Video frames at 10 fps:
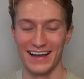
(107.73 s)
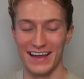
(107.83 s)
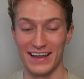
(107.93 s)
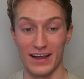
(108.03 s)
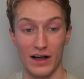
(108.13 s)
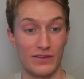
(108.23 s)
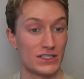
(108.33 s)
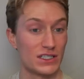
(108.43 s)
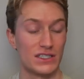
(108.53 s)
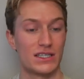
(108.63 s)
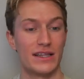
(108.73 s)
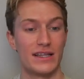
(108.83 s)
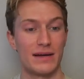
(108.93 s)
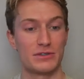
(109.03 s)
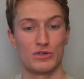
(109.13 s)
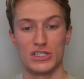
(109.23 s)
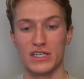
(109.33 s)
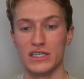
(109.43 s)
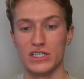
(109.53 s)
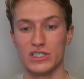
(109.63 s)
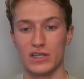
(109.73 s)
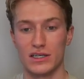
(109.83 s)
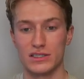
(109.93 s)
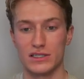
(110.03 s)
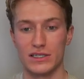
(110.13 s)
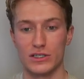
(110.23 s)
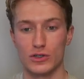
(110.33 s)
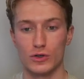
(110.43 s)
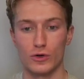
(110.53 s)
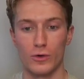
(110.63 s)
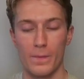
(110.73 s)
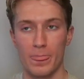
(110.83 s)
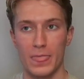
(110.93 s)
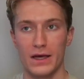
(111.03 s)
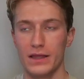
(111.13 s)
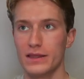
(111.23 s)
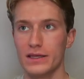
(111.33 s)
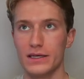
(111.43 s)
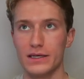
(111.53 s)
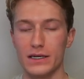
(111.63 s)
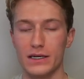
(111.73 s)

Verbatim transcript: and uh, eventually just ended up switching niches honestly to the